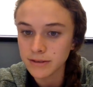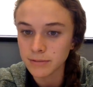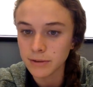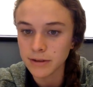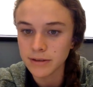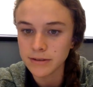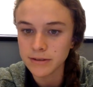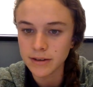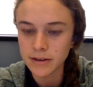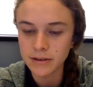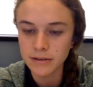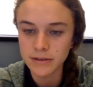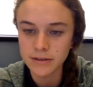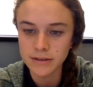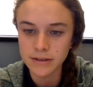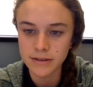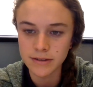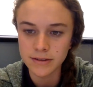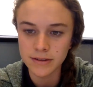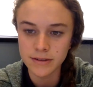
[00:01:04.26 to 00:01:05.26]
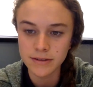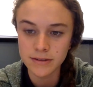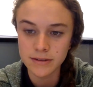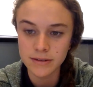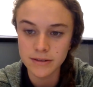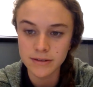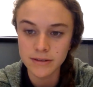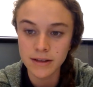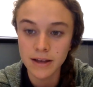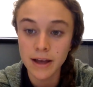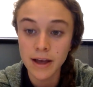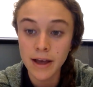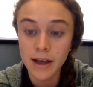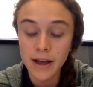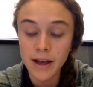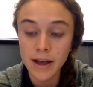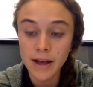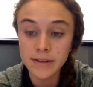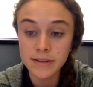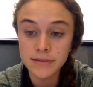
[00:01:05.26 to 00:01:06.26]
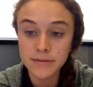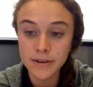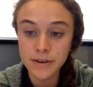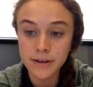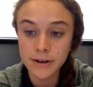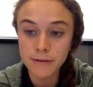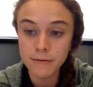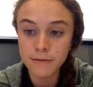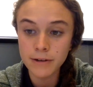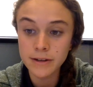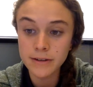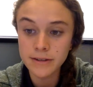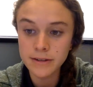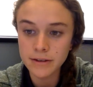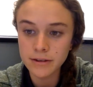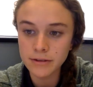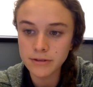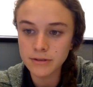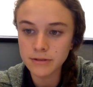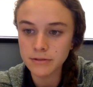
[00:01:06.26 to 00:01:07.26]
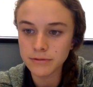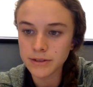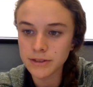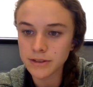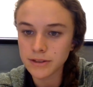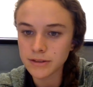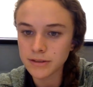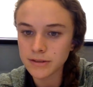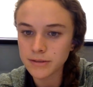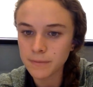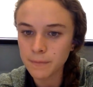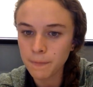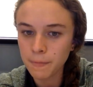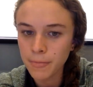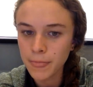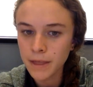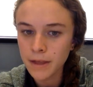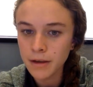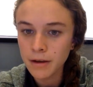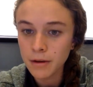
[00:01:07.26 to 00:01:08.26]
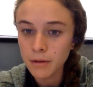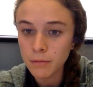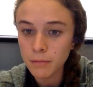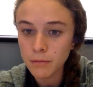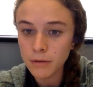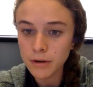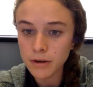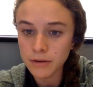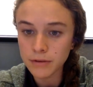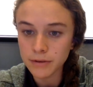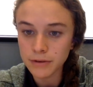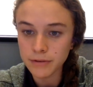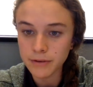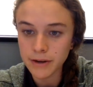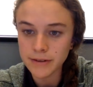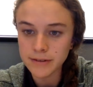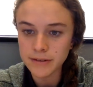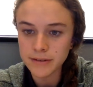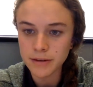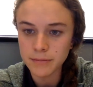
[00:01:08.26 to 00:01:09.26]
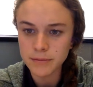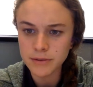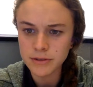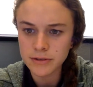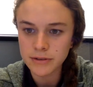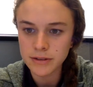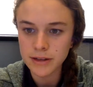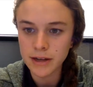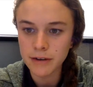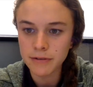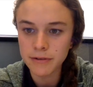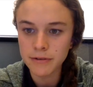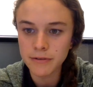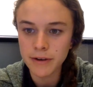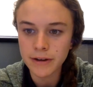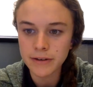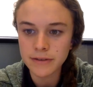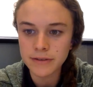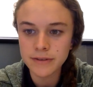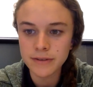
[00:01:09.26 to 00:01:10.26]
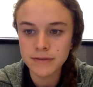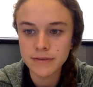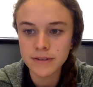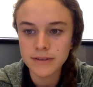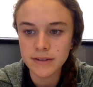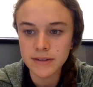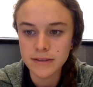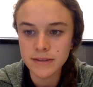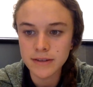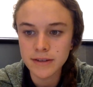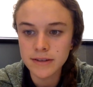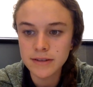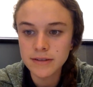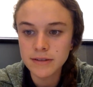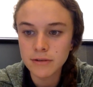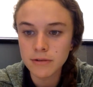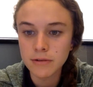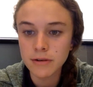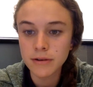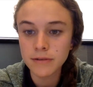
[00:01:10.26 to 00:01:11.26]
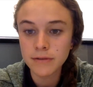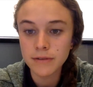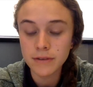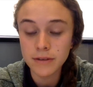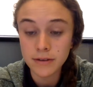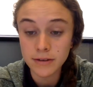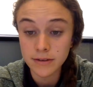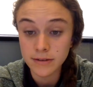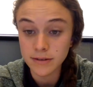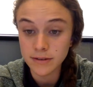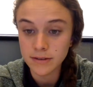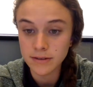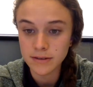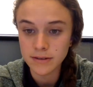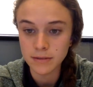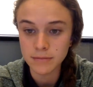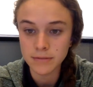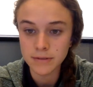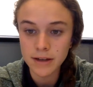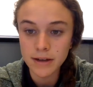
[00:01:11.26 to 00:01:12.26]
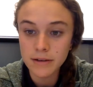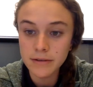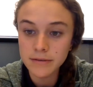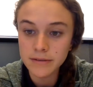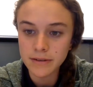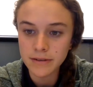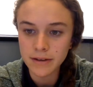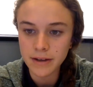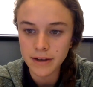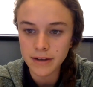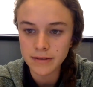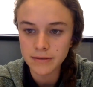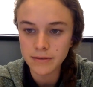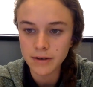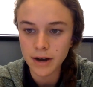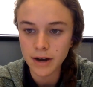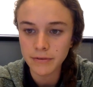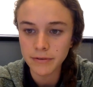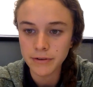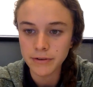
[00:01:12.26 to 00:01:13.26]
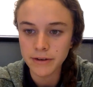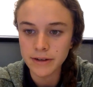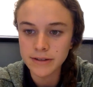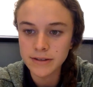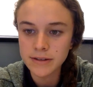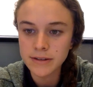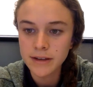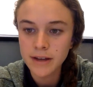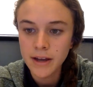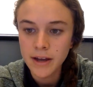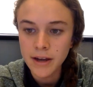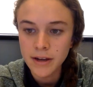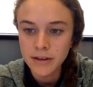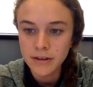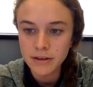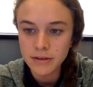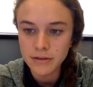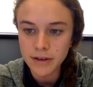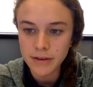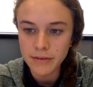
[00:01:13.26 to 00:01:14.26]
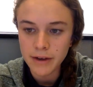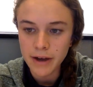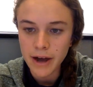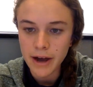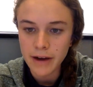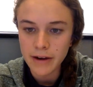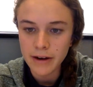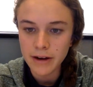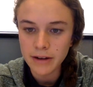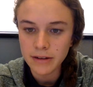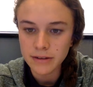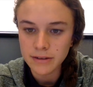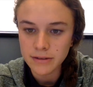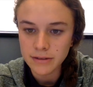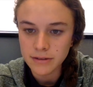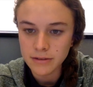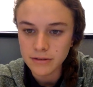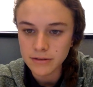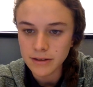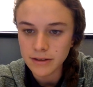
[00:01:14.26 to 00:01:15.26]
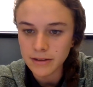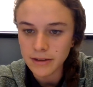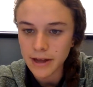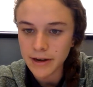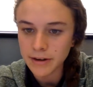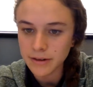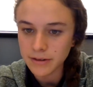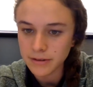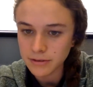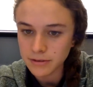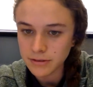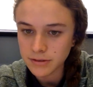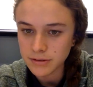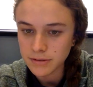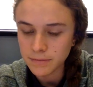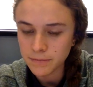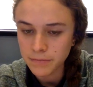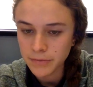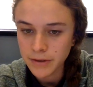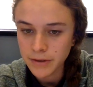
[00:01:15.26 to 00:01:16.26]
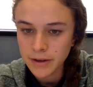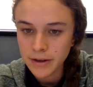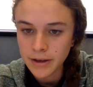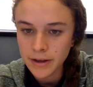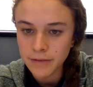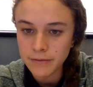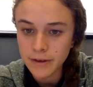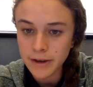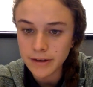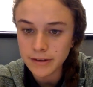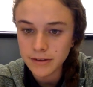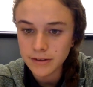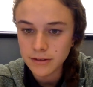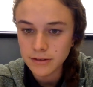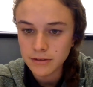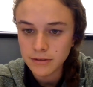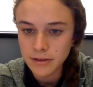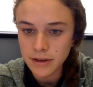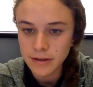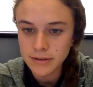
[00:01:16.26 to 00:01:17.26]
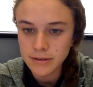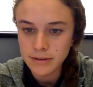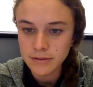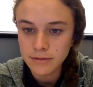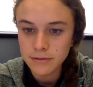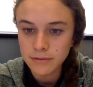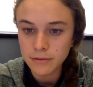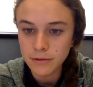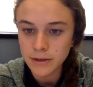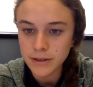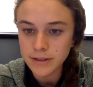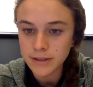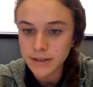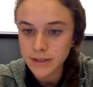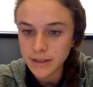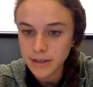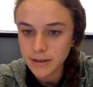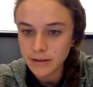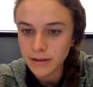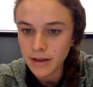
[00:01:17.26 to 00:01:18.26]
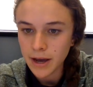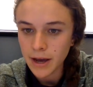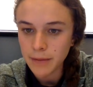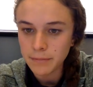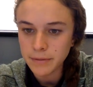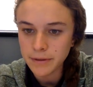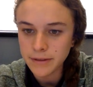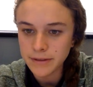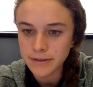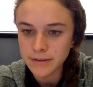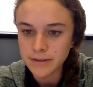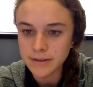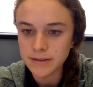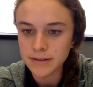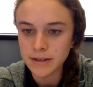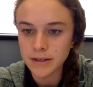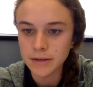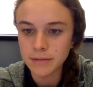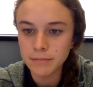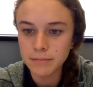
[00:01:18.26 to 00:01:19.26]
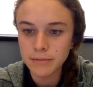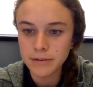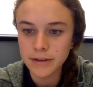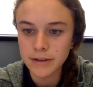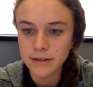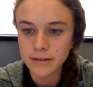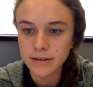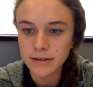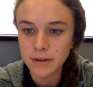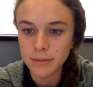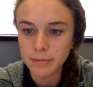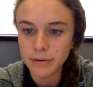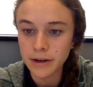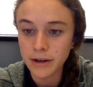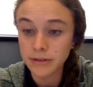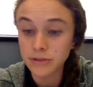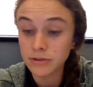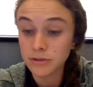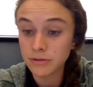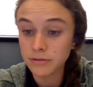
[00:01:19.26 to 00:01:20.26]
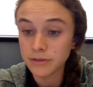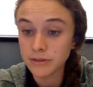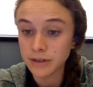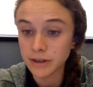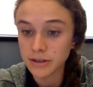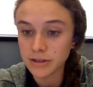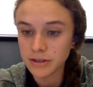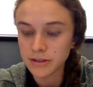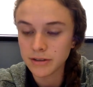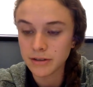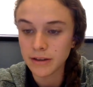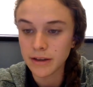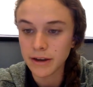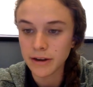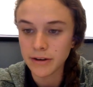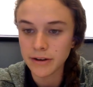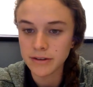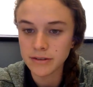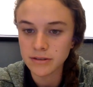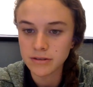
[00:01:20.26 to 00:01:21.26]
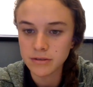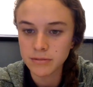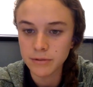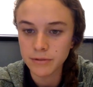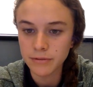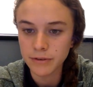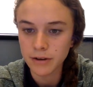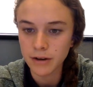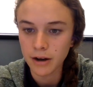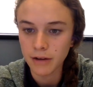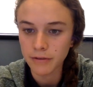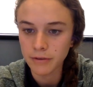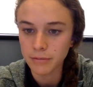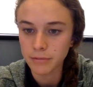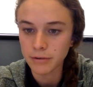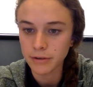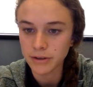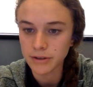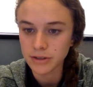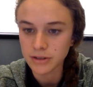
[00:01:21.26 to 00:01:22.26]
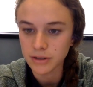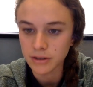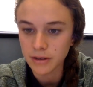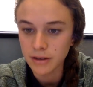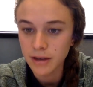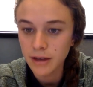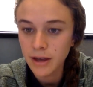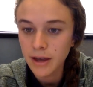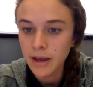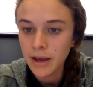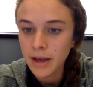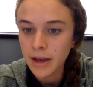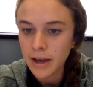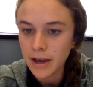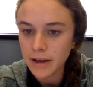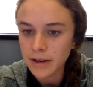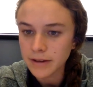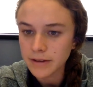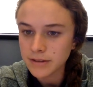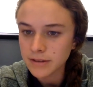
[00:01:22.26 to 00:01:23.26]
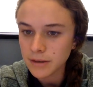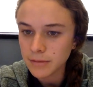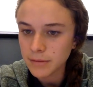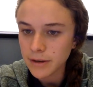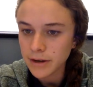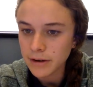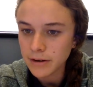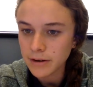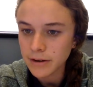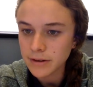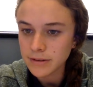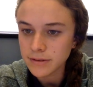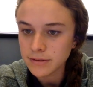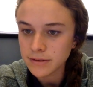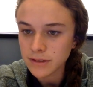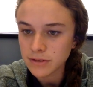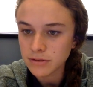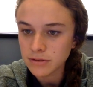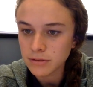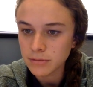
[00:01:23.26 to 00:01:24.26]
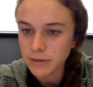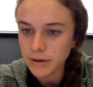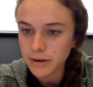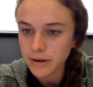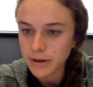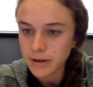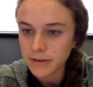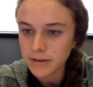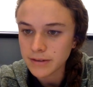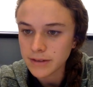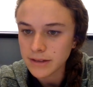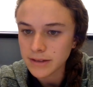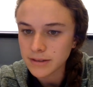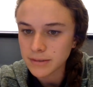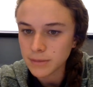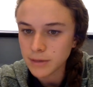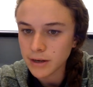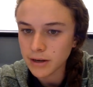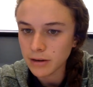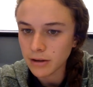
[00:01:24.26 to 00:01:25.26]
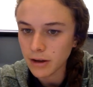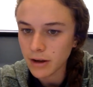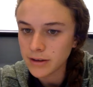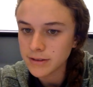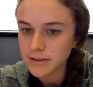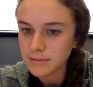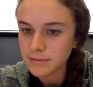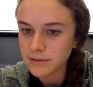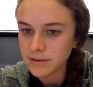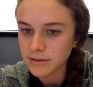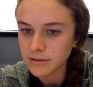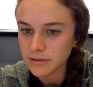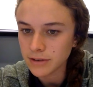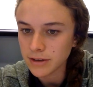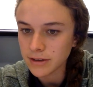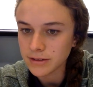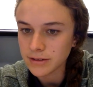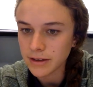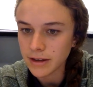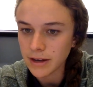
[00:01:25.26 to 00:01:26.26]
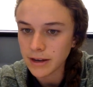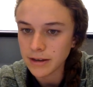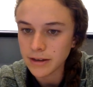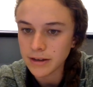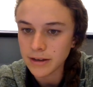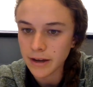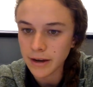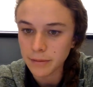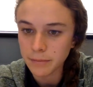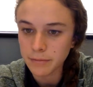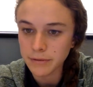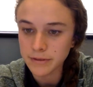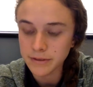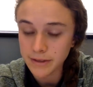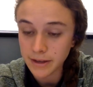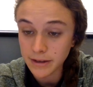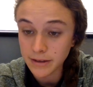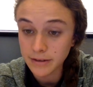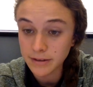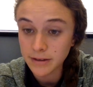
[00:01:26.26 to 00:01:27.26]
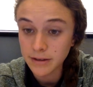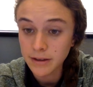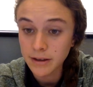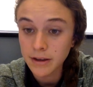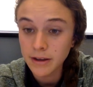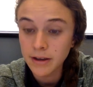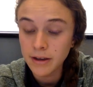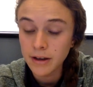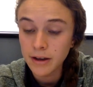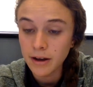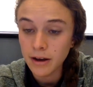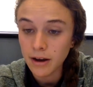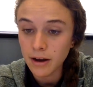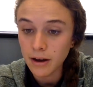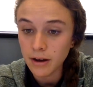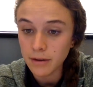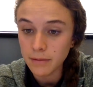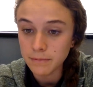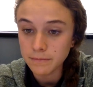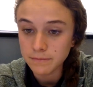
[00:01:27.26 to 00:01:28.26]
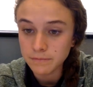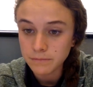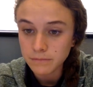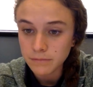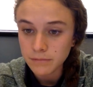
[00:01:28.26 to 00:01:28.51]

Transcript: as well as to increased incidences and severity of floods in coastal regions. Moreover, rising temperatures allow for vectors of diseases, or for the diseases themselves, in the case of coffee rust, to thrive at higher altitudes and latitudes. In fact, in 2014, the IPCC predicted a potential reduction in the area suitable for coffee production, and in some areas of Central America, this estimated loss was as great as 89%, an